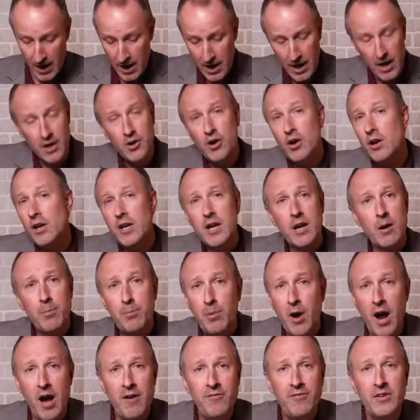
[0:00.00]
An earlier
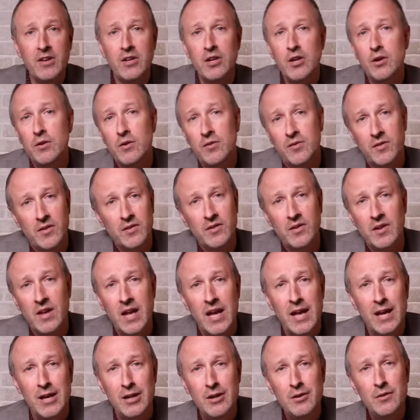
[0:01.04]
prophet
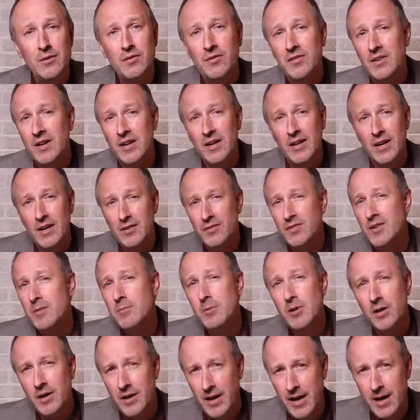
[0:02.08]
used a
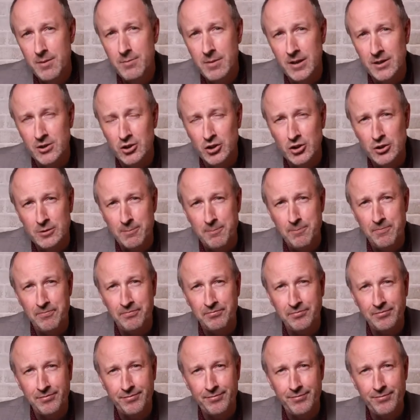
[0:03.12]
similar image.
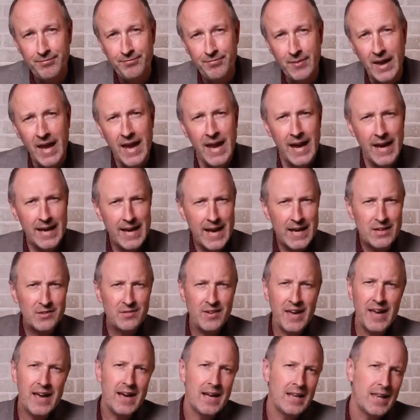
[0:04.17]
In
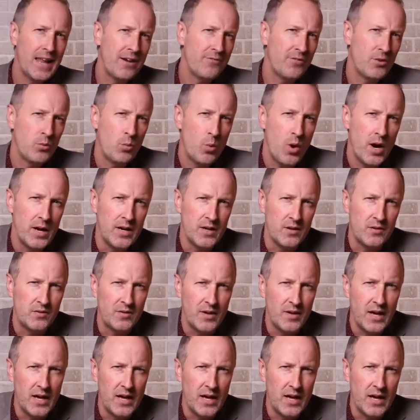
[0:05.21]
Isaiah 11:1, it